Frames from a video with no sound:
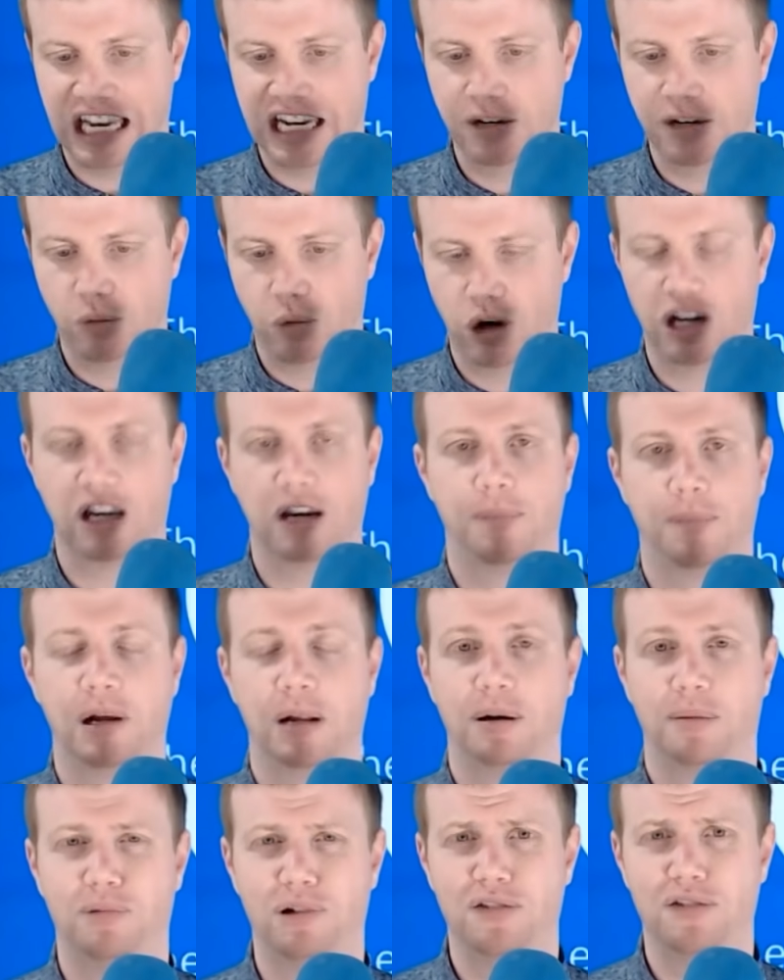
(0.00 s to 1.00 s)
Any word on a
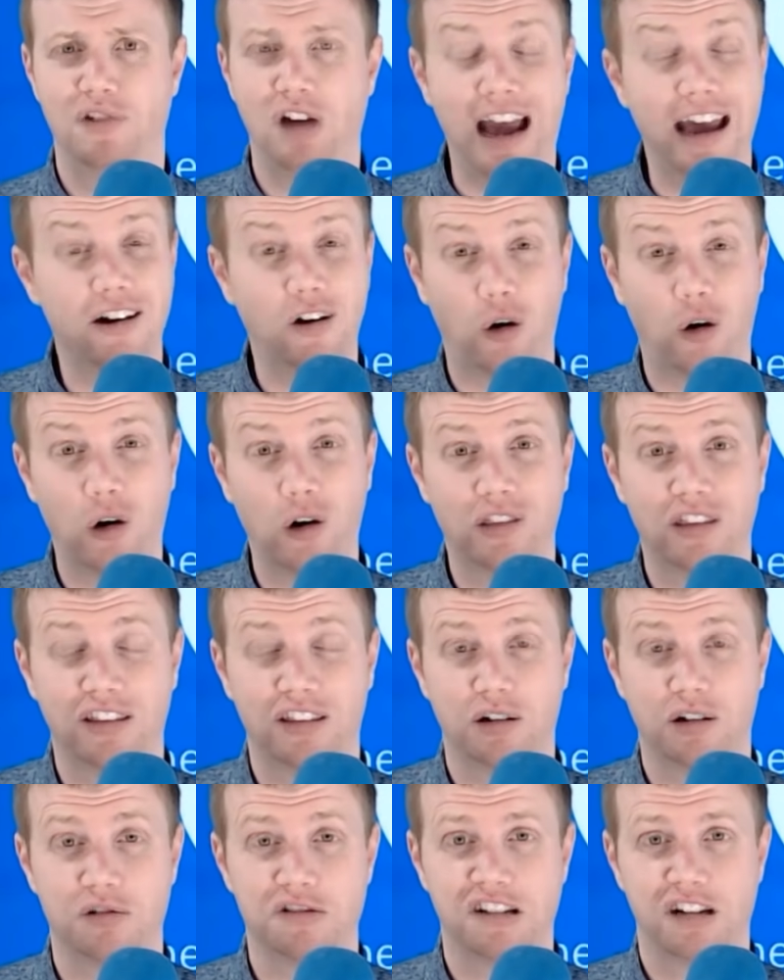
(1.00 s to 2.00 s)
public preview? I had heard
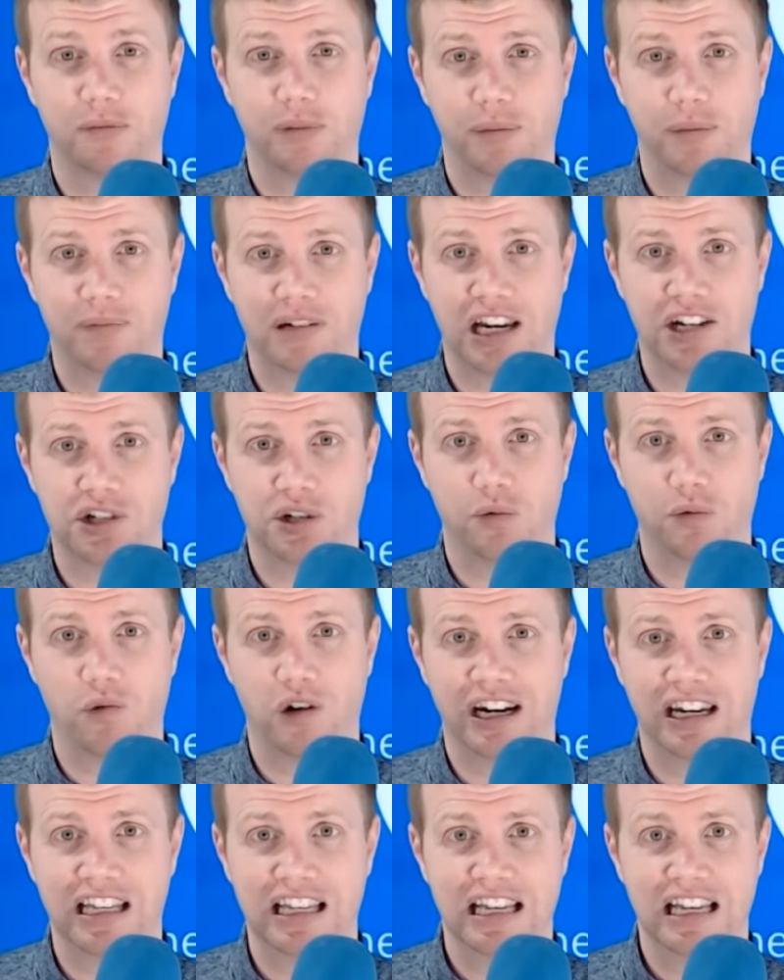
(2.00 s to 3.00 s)
that there was going to be potentially
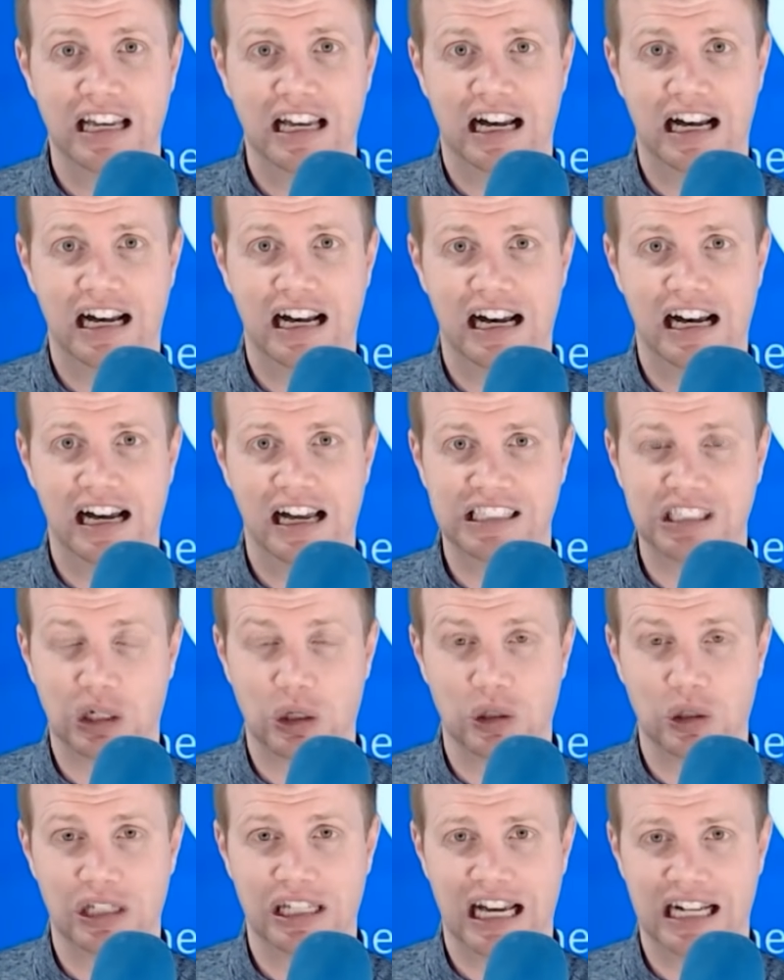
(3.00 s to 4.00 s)
one uh, as
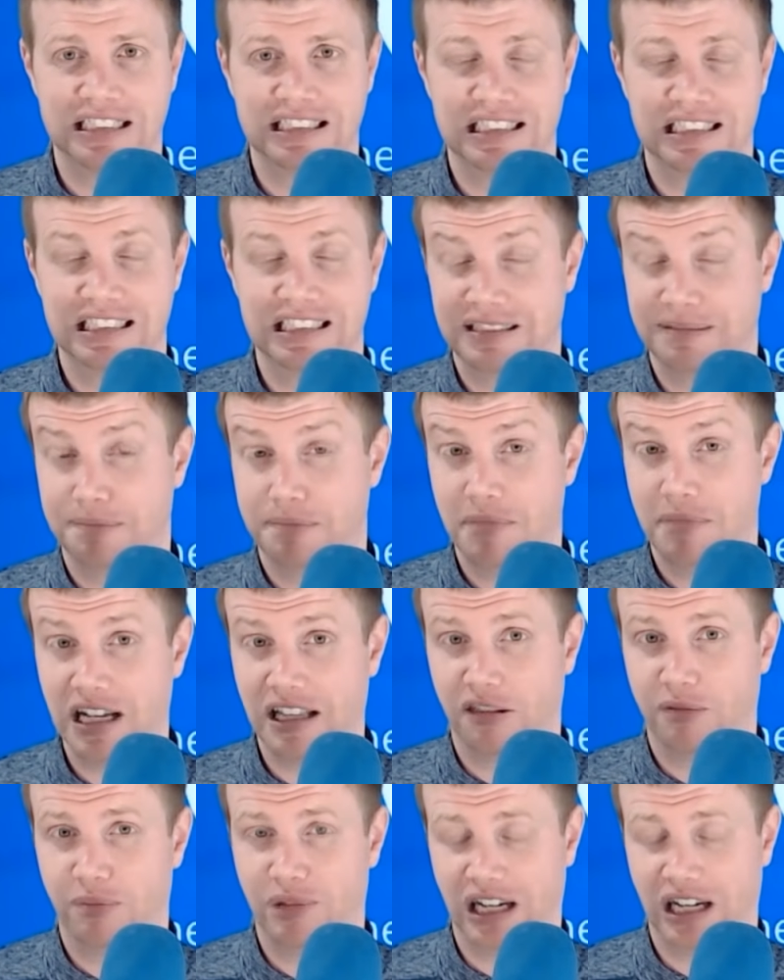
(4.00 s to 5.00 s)
early as this
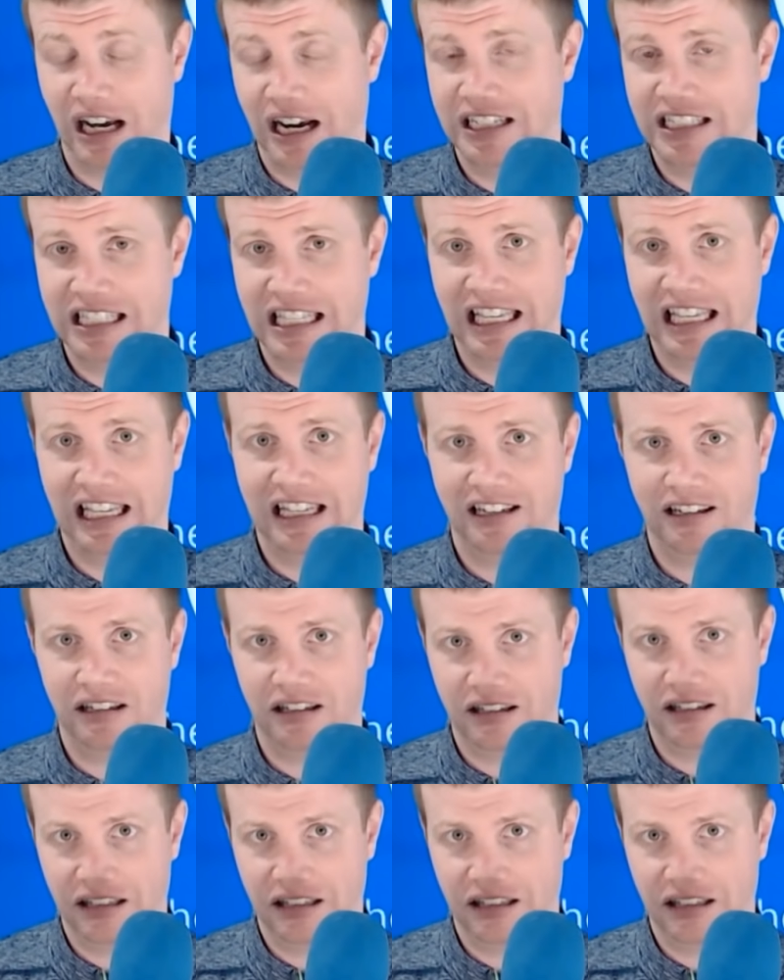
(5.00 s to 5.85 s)
month, but I can't.